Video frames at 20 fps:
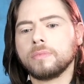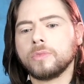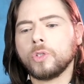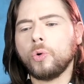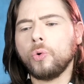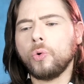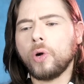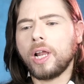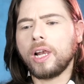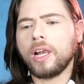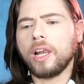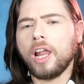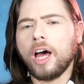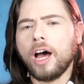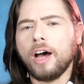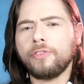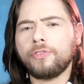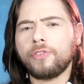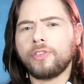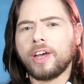Oh, I
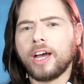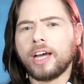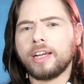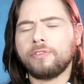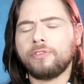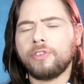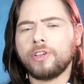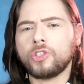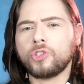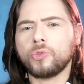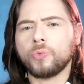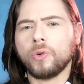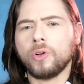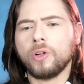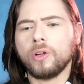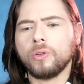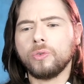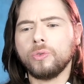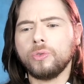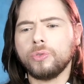love that
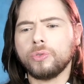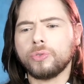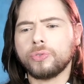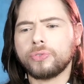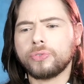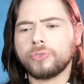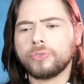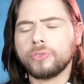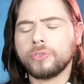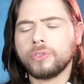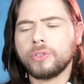visual. Oof.